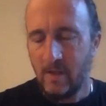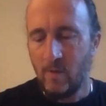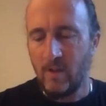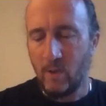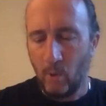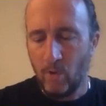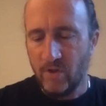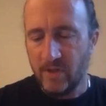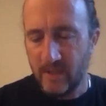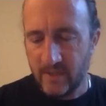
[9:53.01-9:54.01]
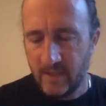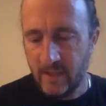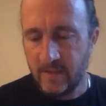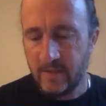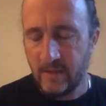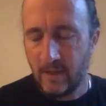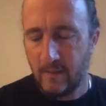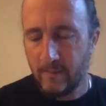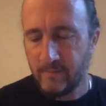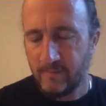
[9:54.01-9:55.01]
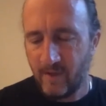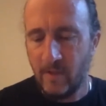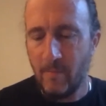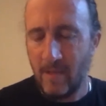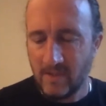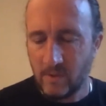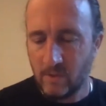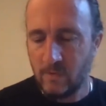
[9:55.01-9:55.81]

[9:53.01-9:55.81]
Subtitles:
where the consciousness is fundamental,